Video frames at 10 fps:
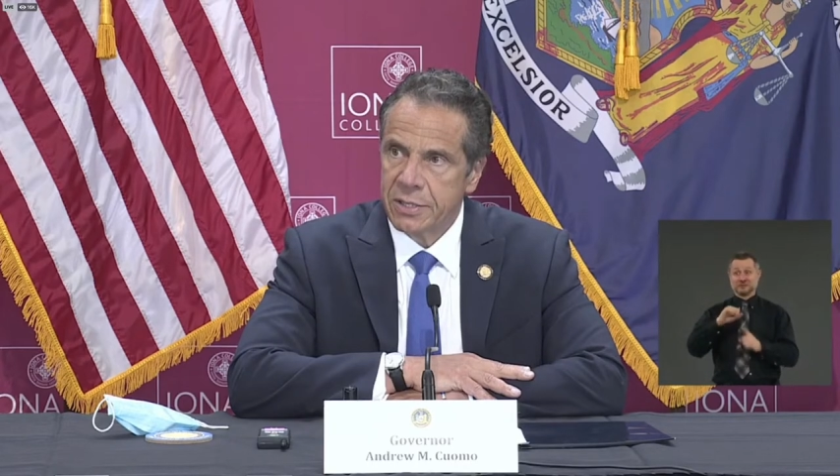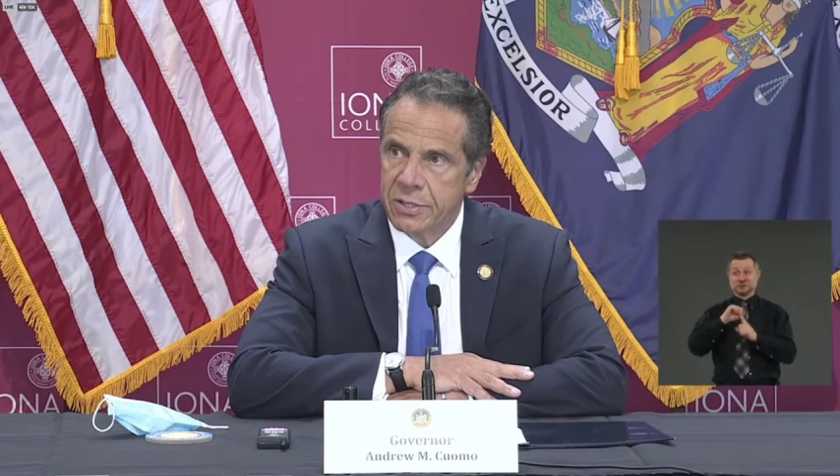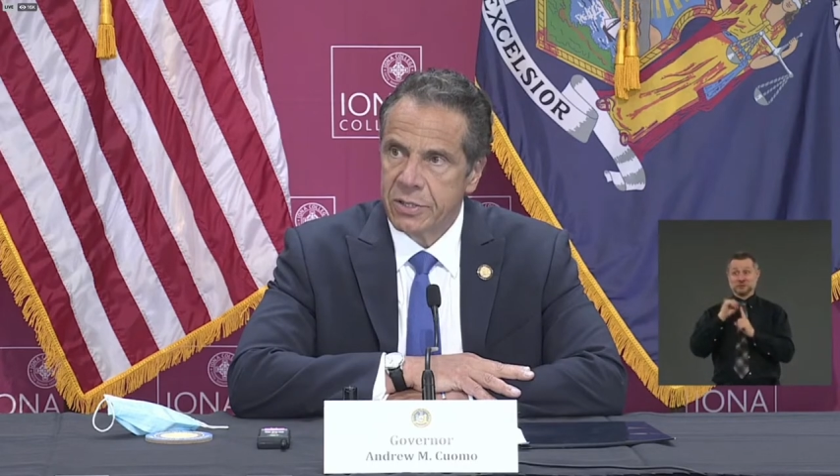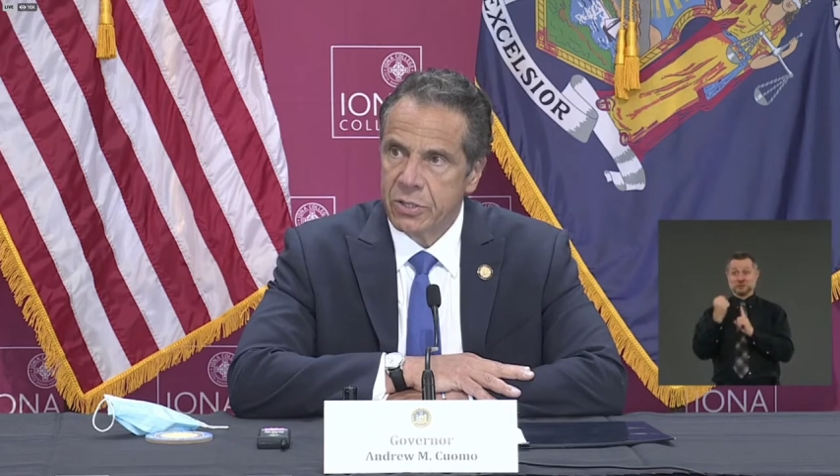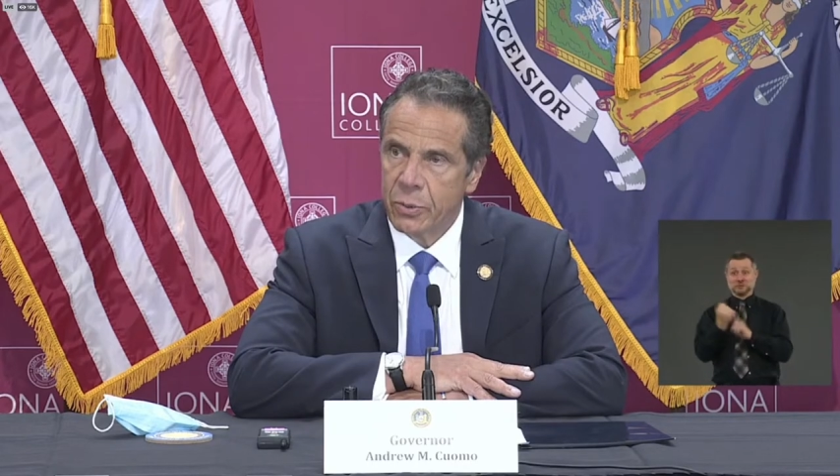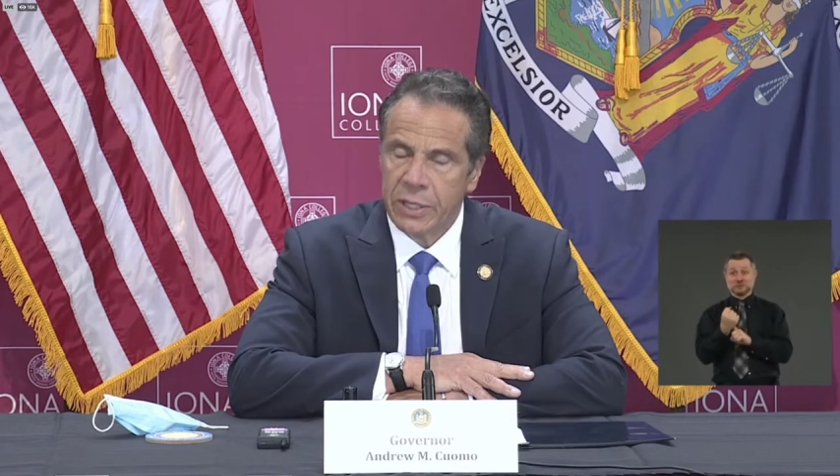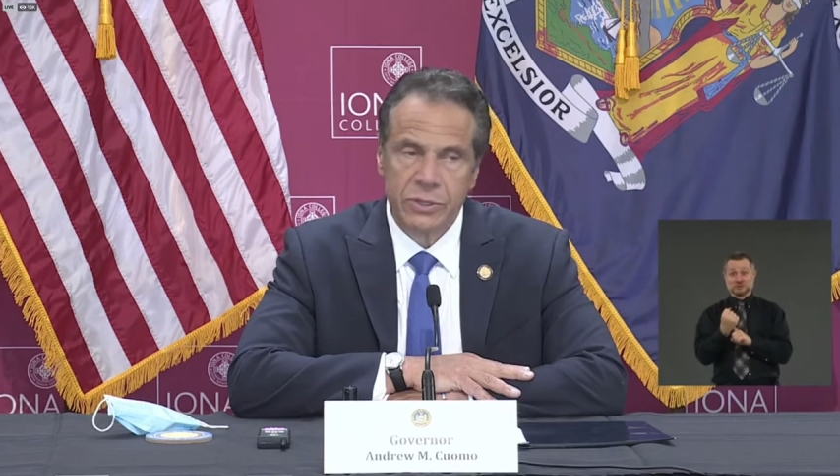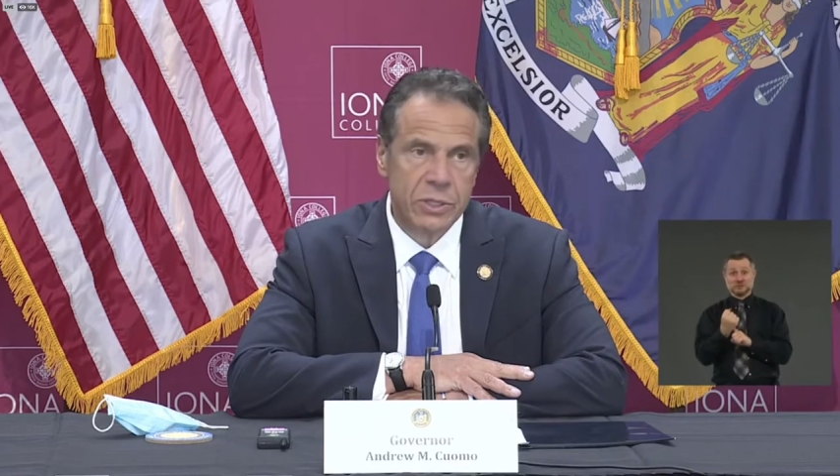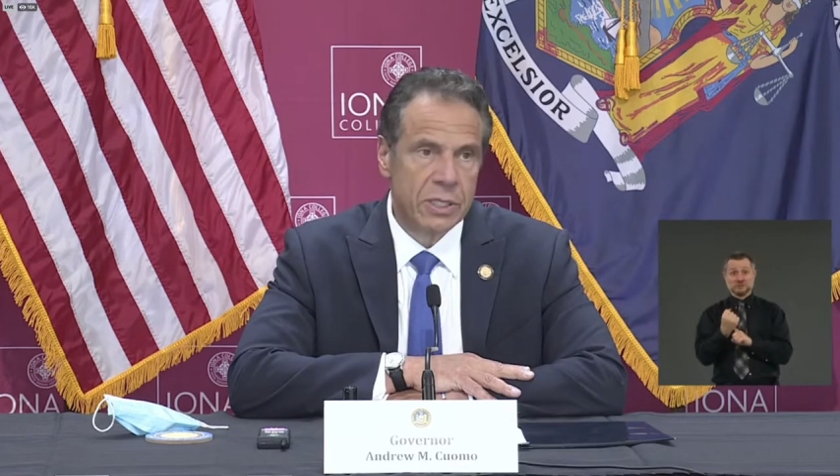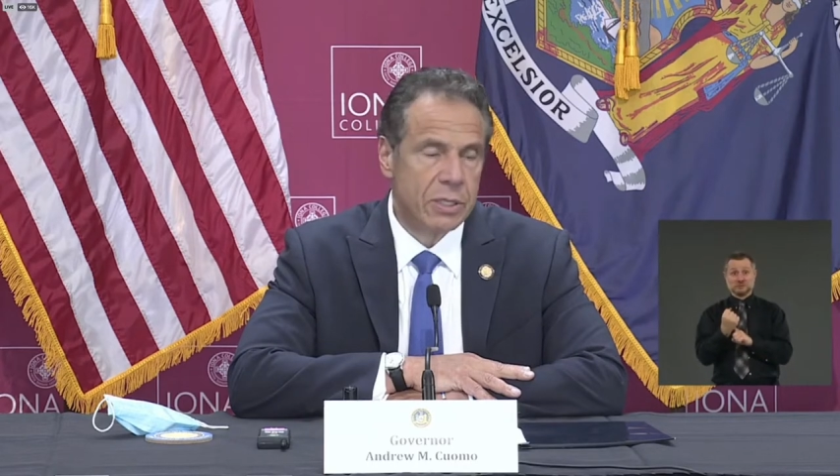
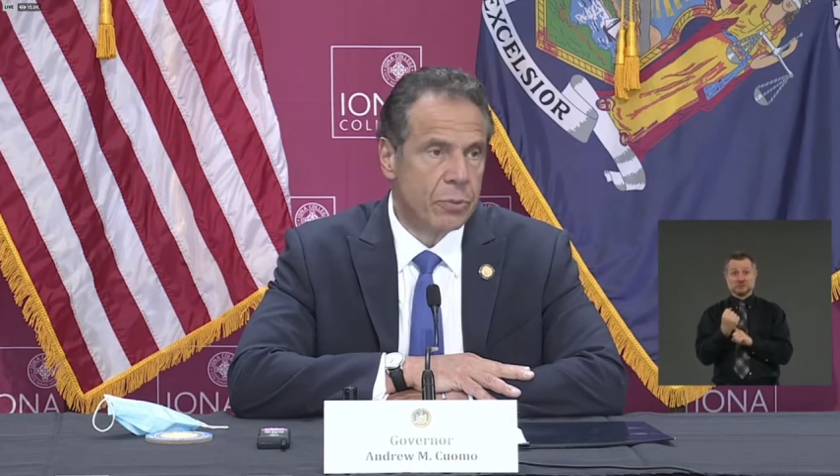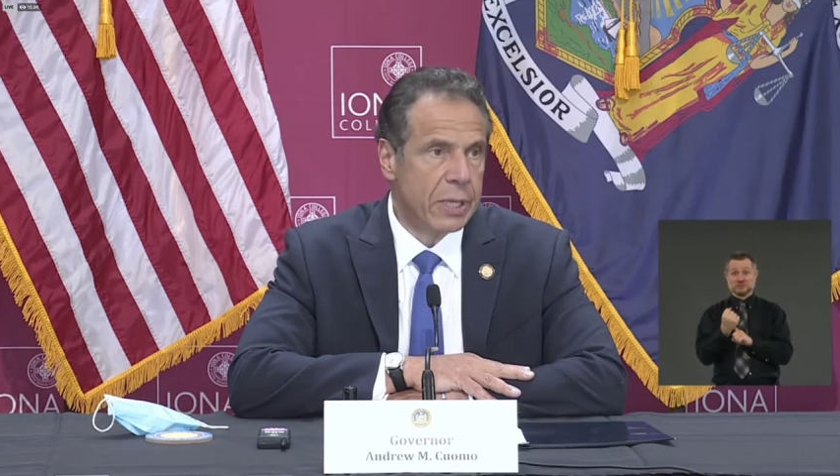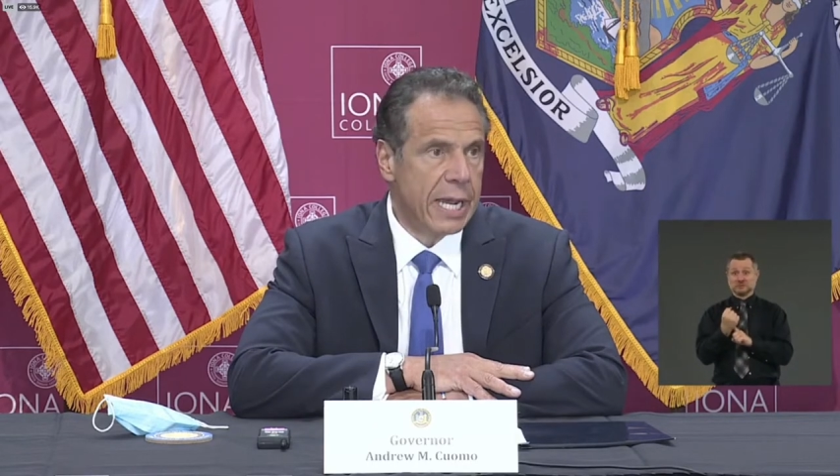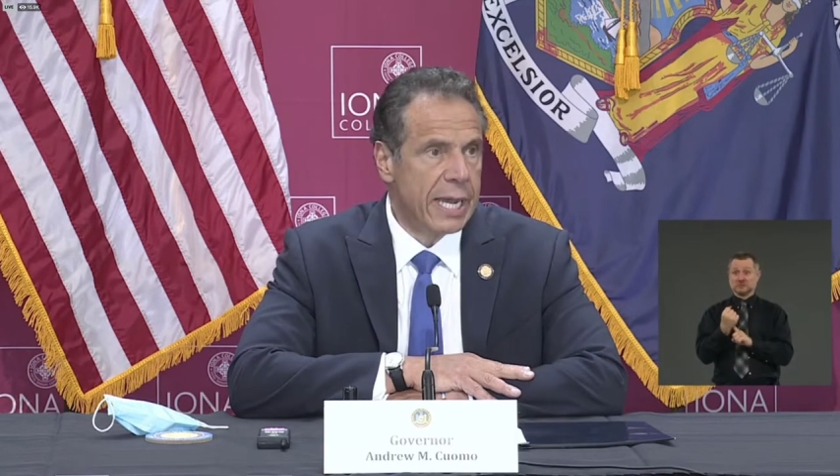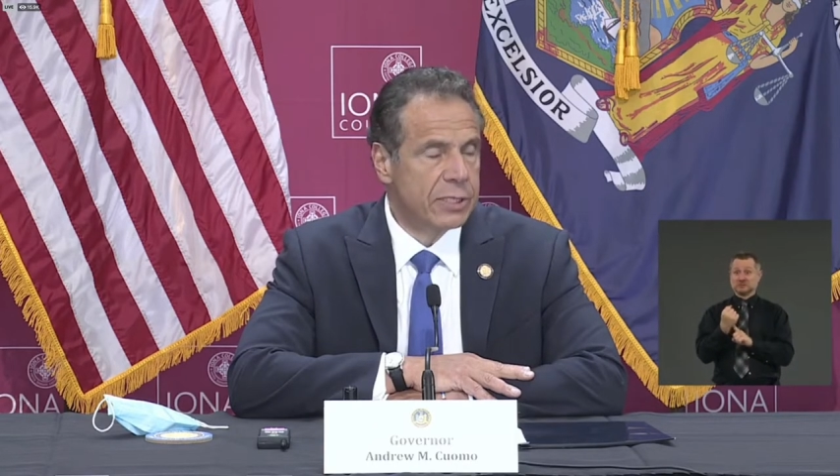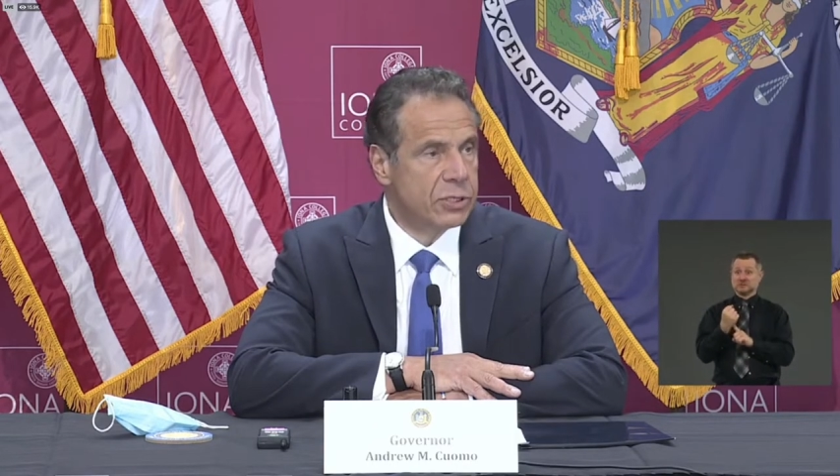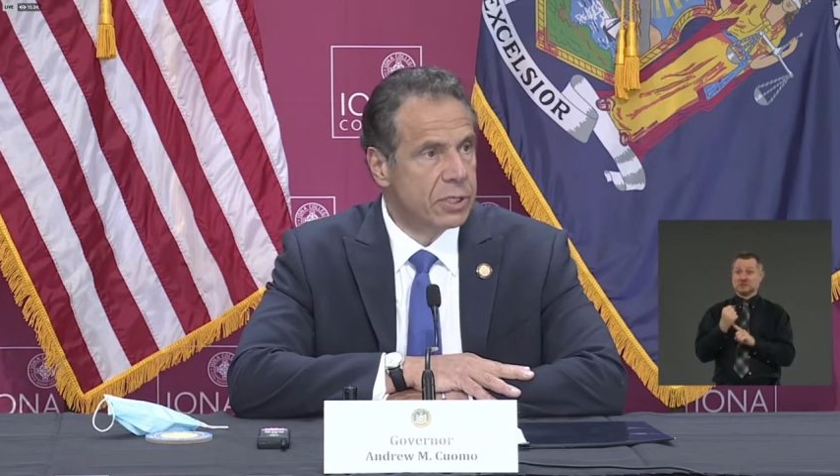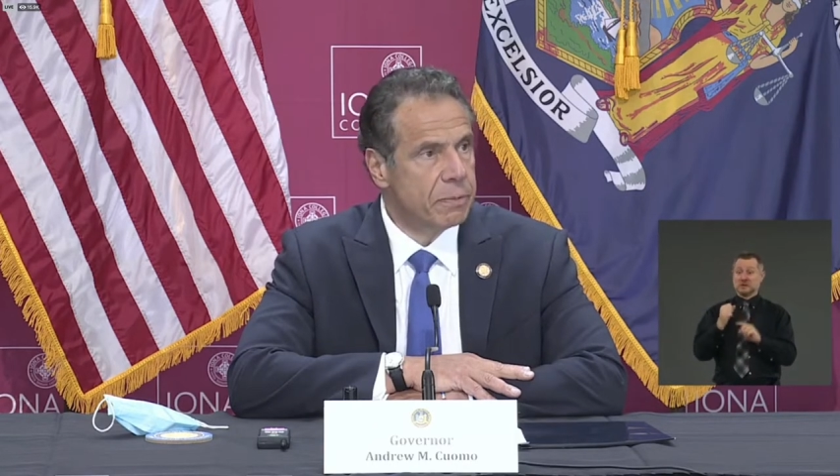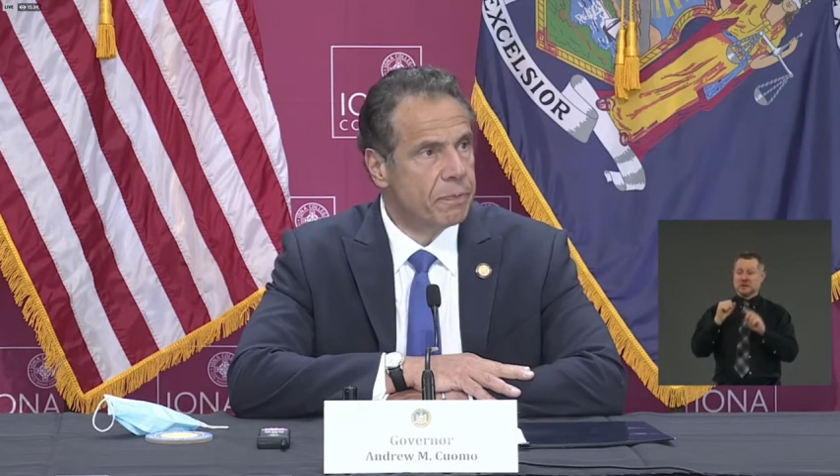situation and the reaction,